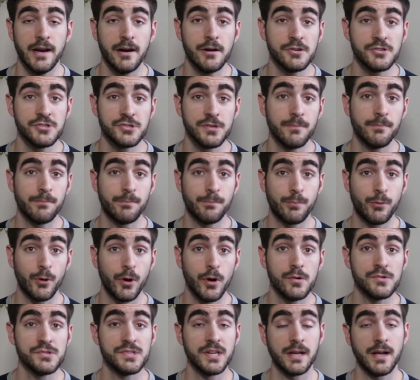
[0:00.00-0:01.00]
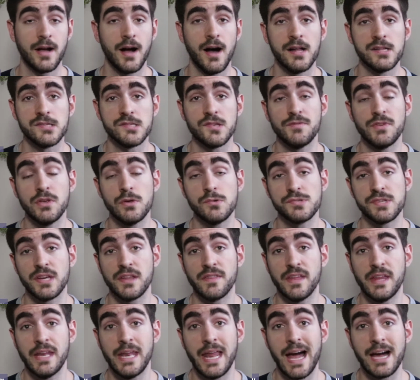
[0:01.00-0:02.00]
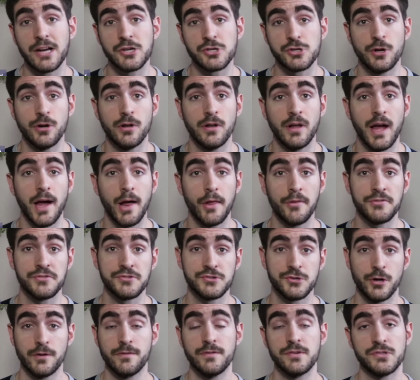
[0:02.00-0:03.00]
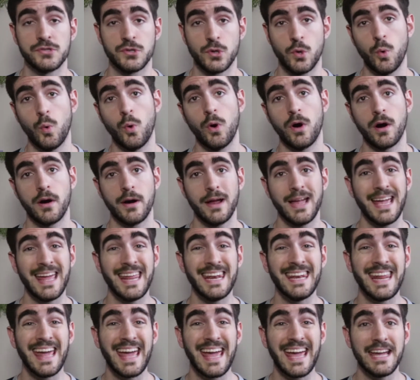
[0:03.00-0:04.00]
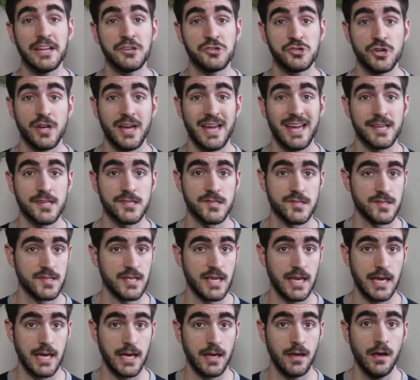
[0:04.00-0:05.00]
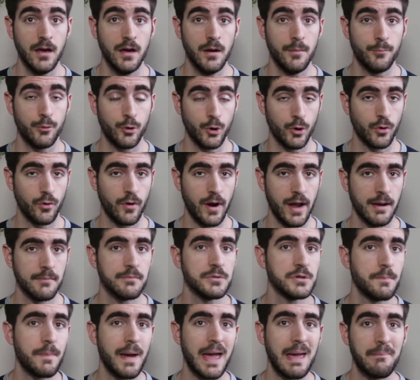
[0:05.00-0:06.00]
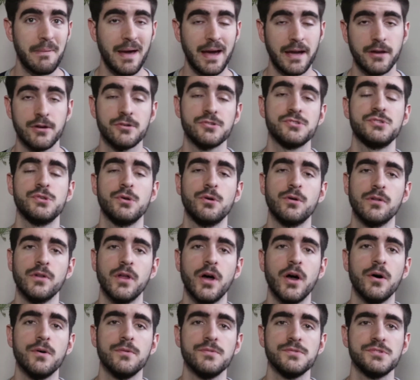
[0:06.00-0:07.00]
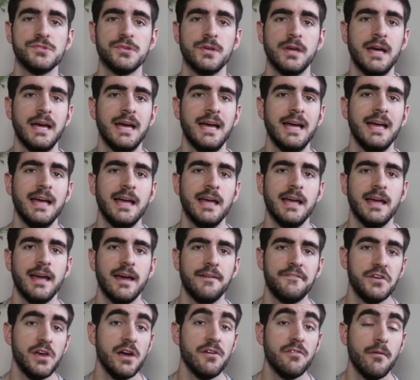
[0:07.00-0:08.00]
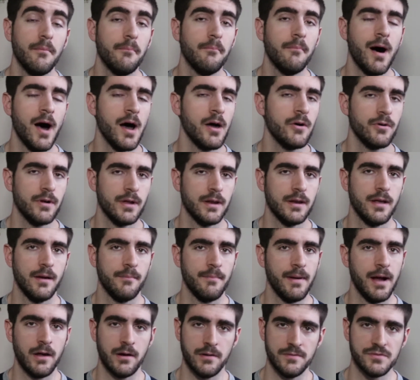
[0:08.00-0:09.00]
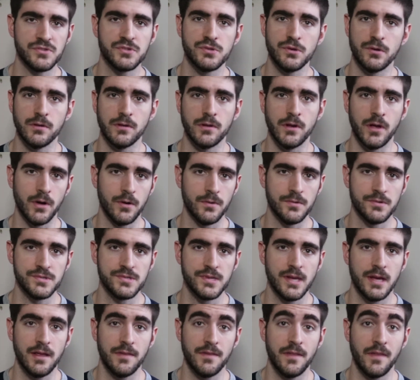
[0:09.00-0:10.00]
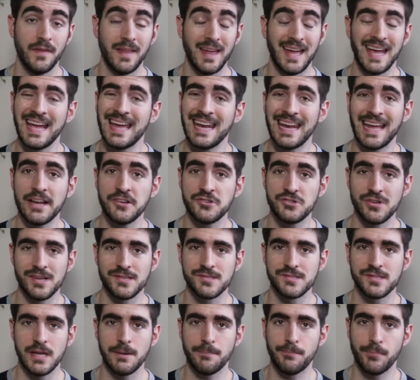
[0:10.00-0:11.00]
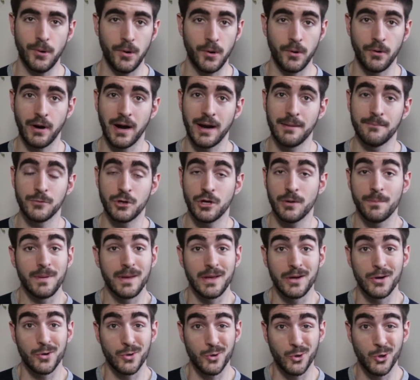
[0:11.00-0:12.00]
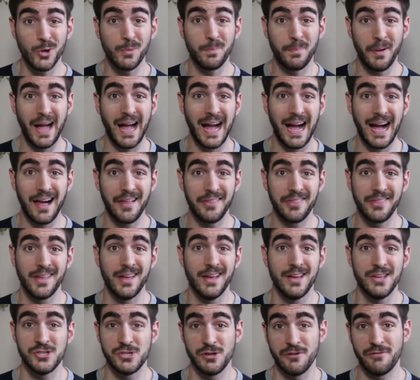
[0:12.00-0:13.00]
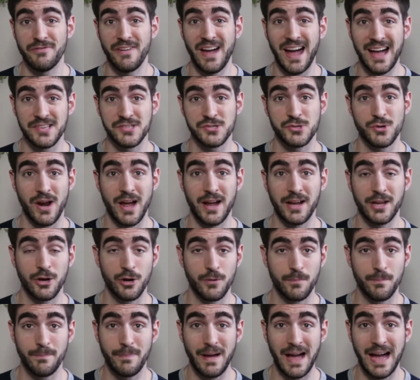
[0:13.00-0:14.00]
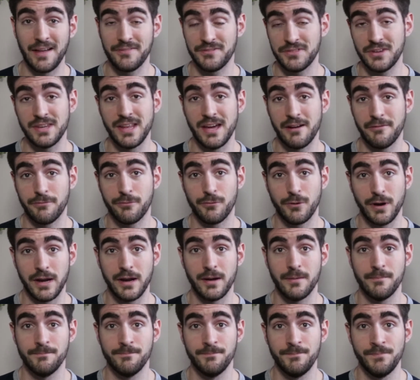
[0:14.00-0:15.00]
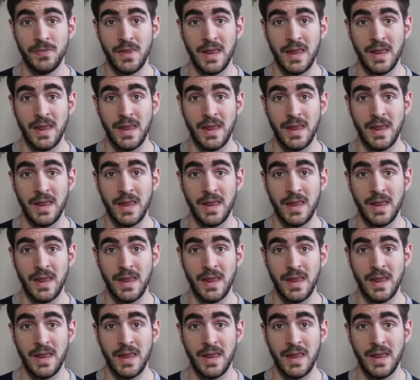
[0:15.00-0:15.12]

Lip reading: Here's some pros and cons of using the National Health Service Corps program to pay back your student loans. If you have a moderate amount of student loans, then the NHSC program could be a good path to fast track your path to debt freedom,